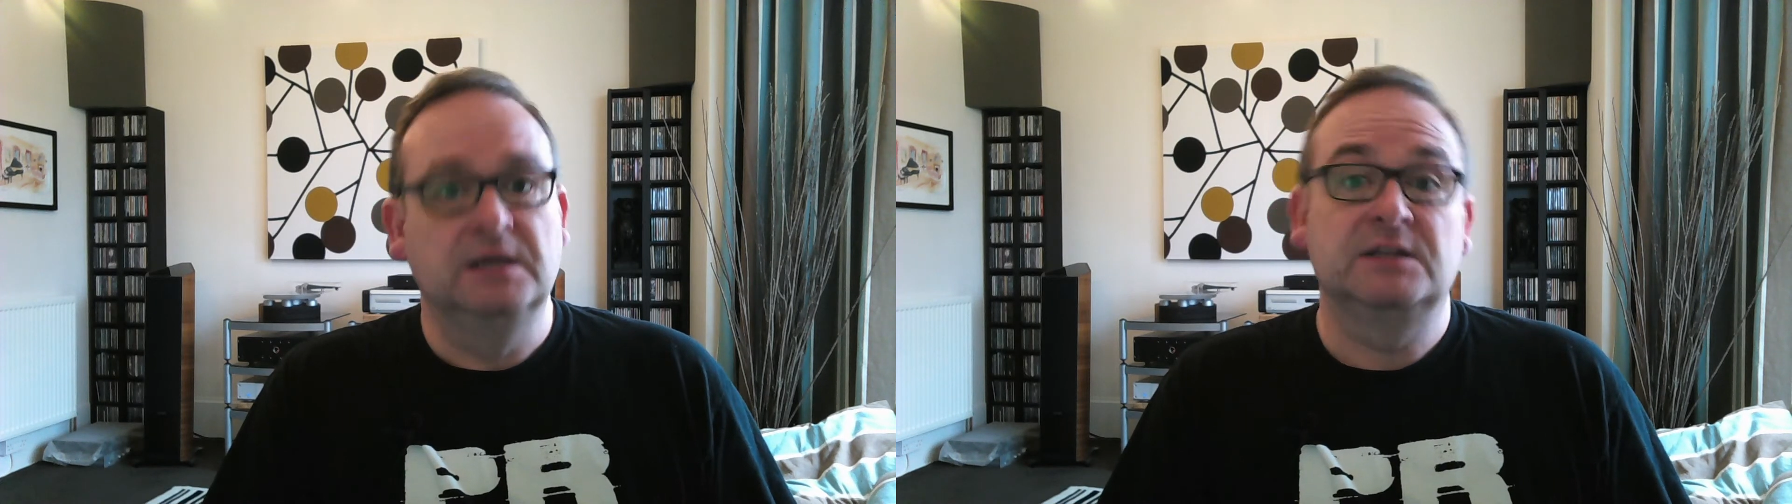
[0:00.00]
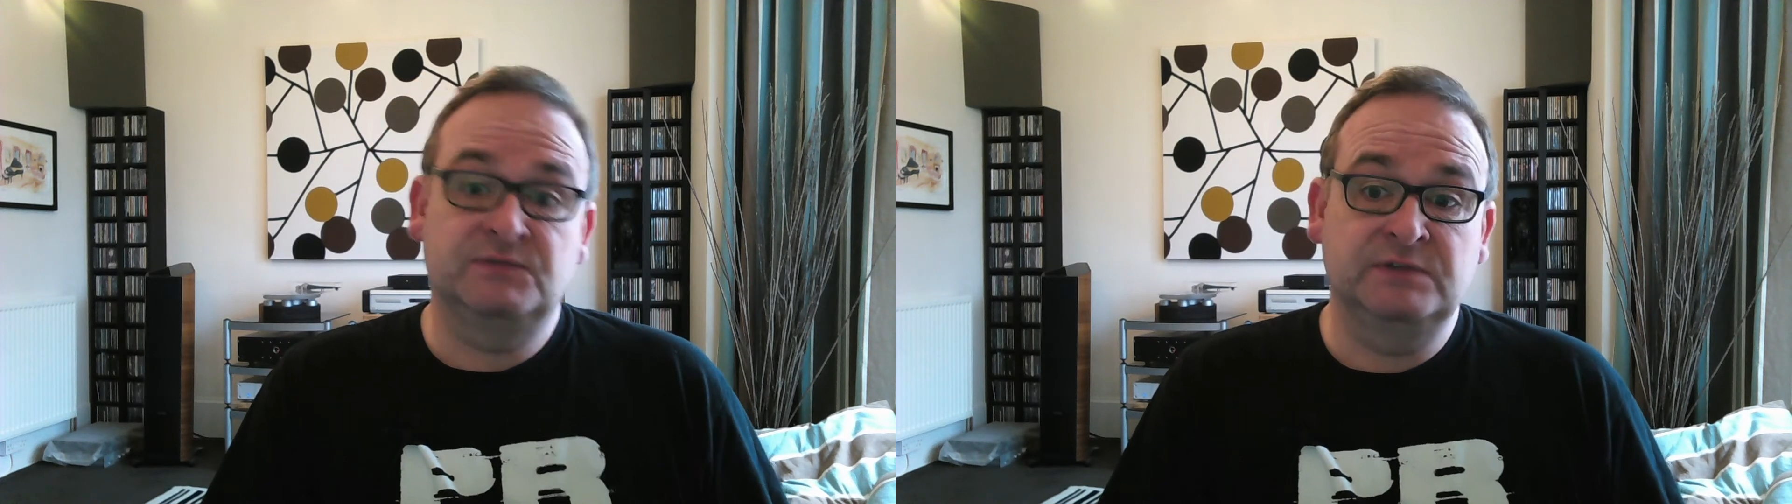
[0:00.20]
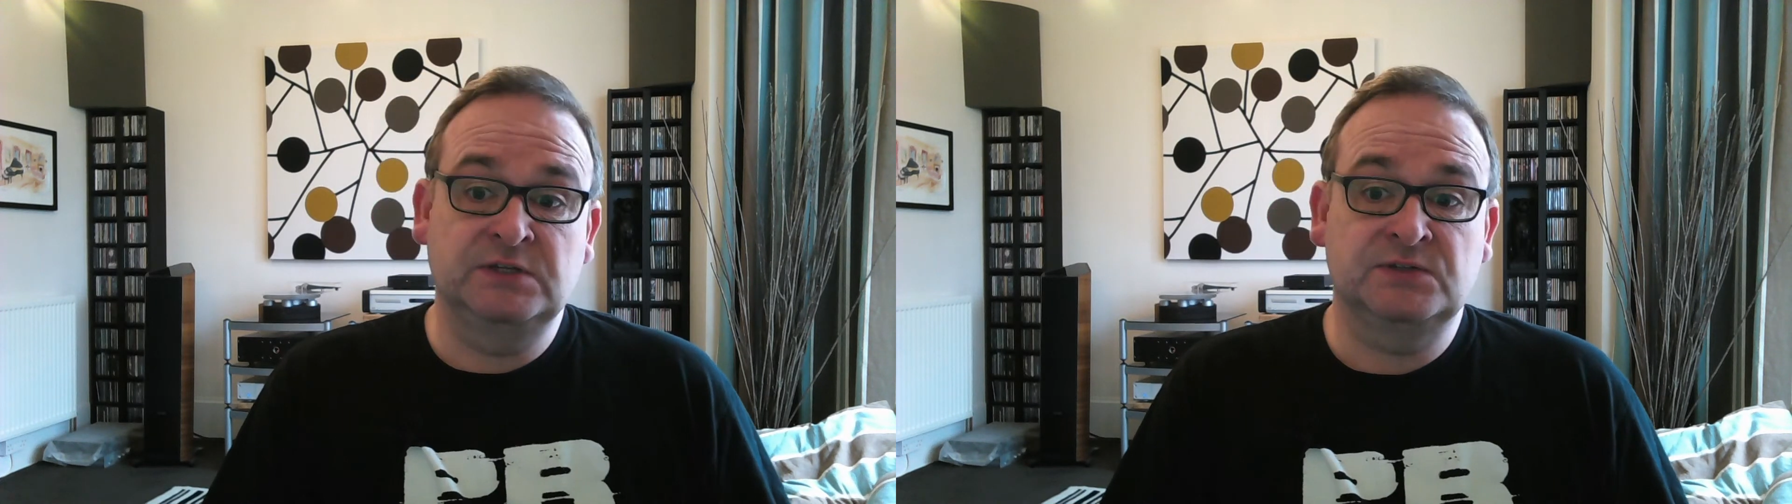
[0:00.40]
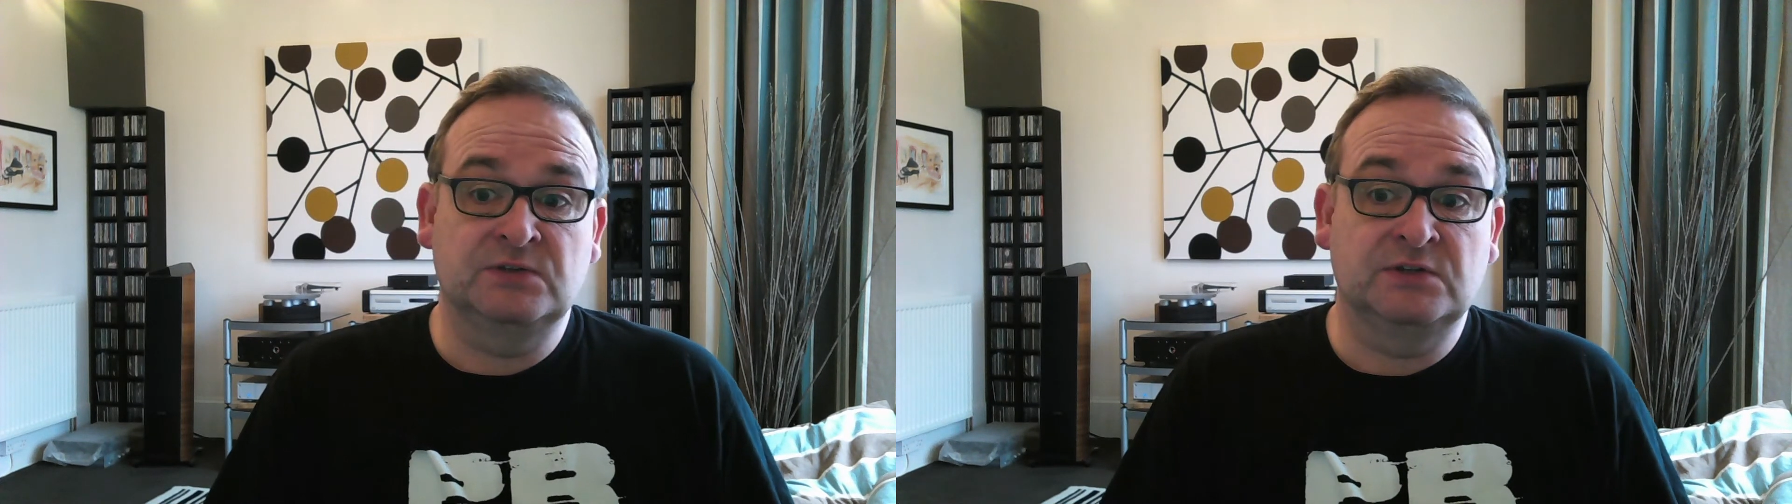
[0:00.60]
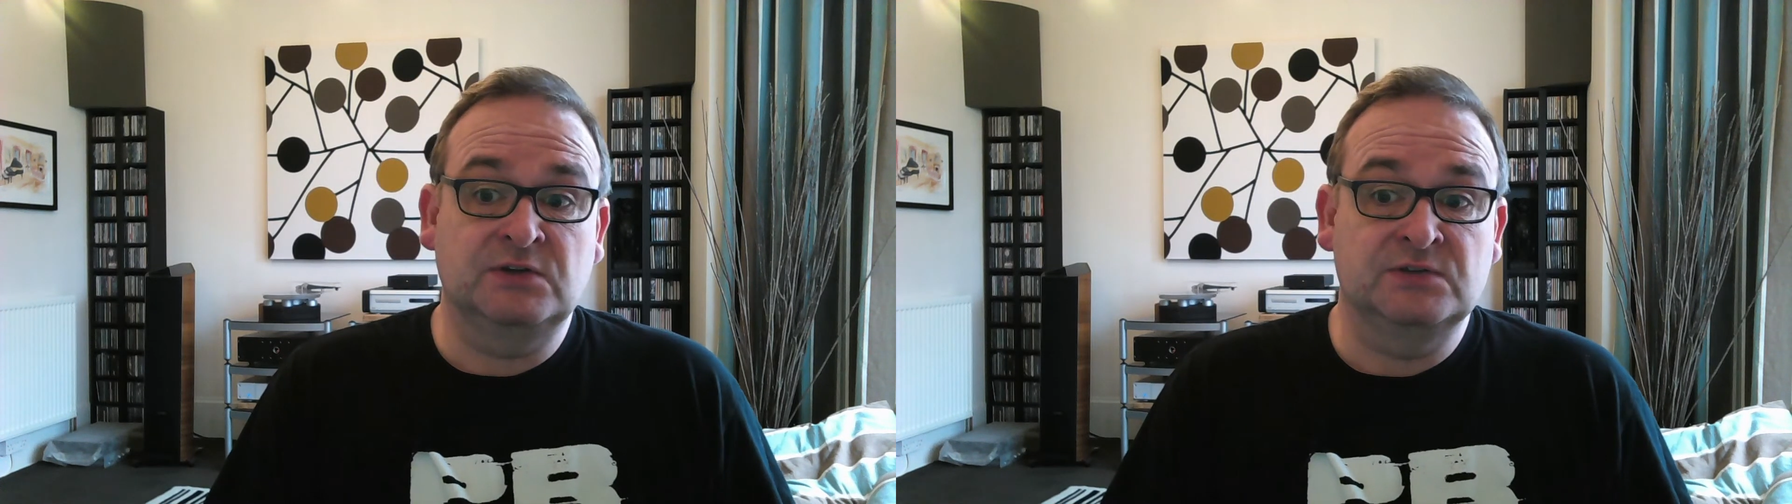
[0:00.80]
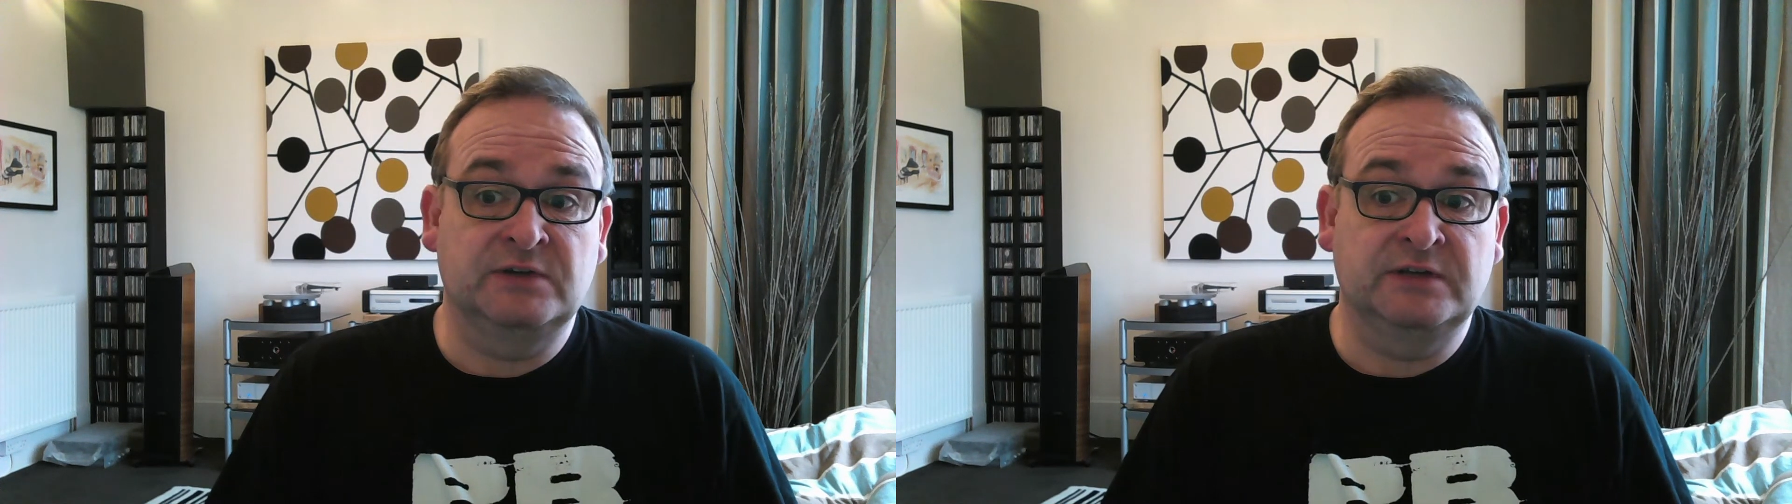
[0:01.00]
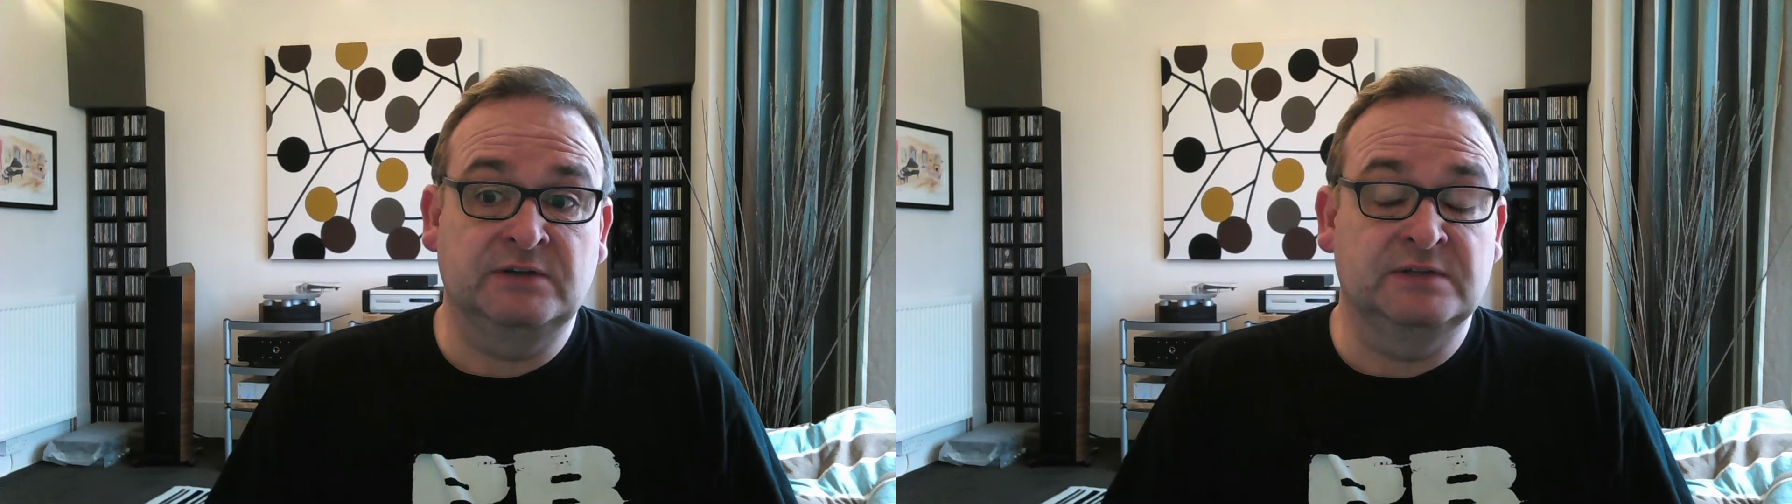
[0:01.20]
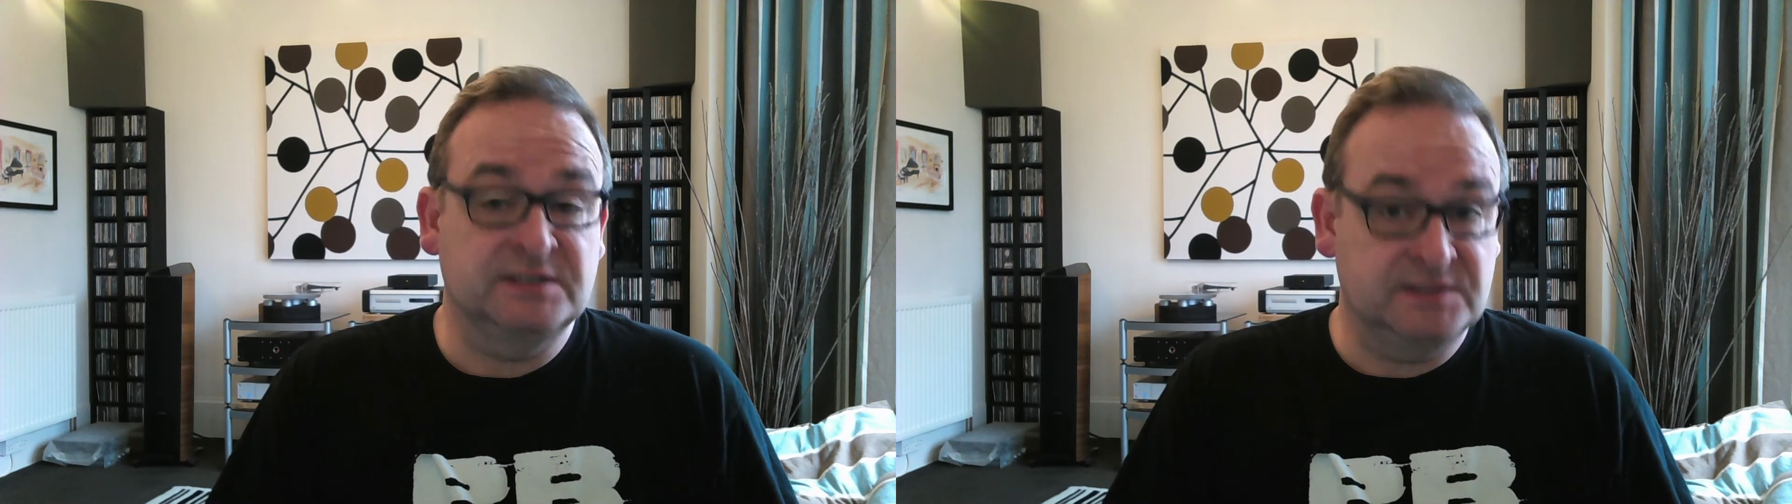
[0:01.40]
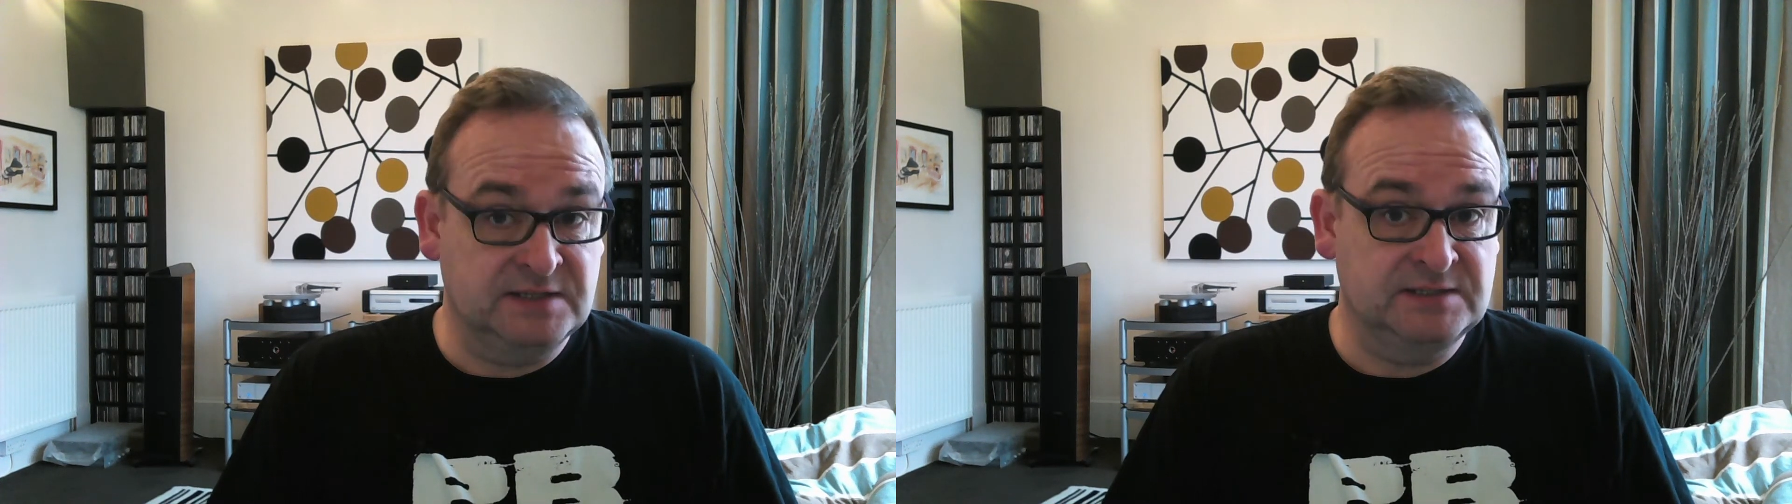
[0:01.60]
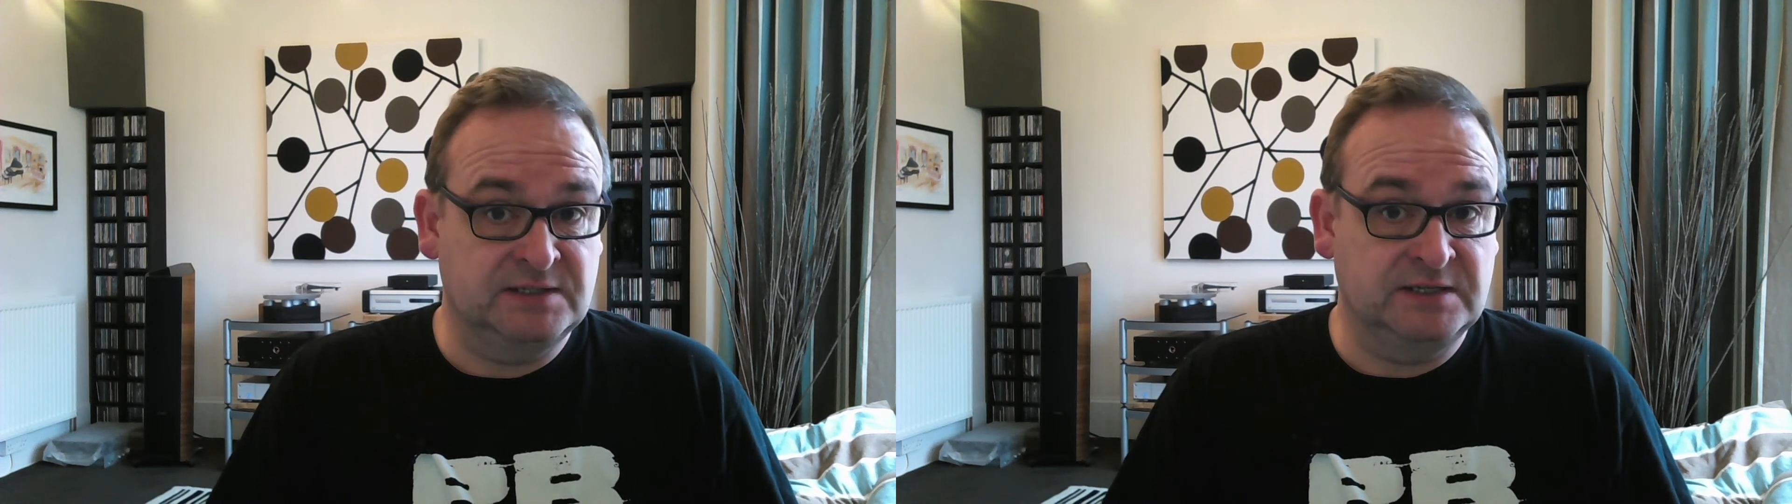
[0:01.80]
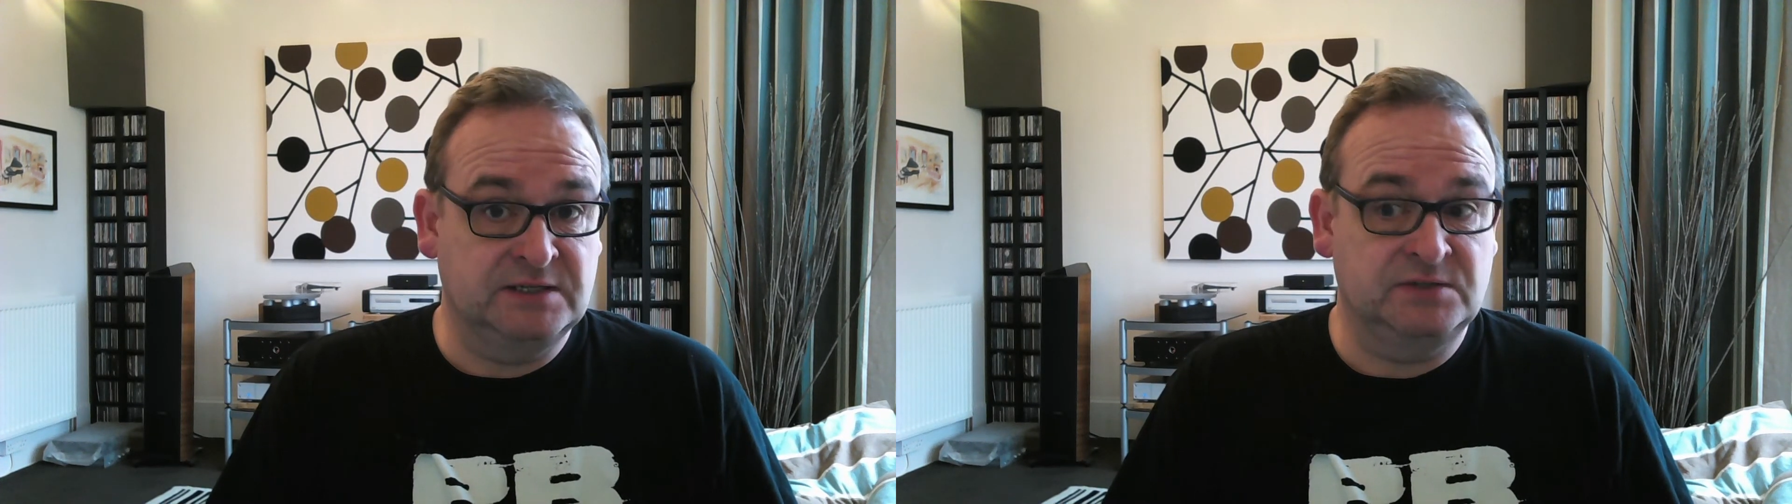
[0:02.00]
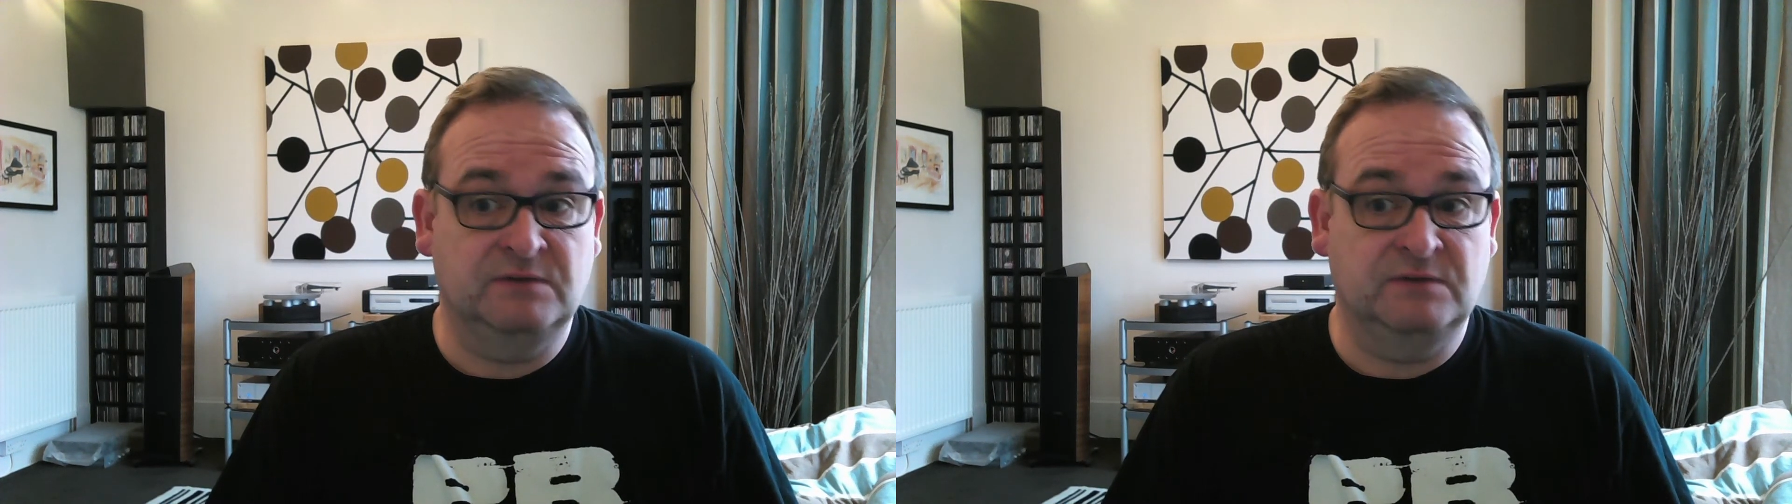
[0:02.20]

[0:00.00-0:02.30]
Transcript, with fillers: This video is going to concentrate on the design stage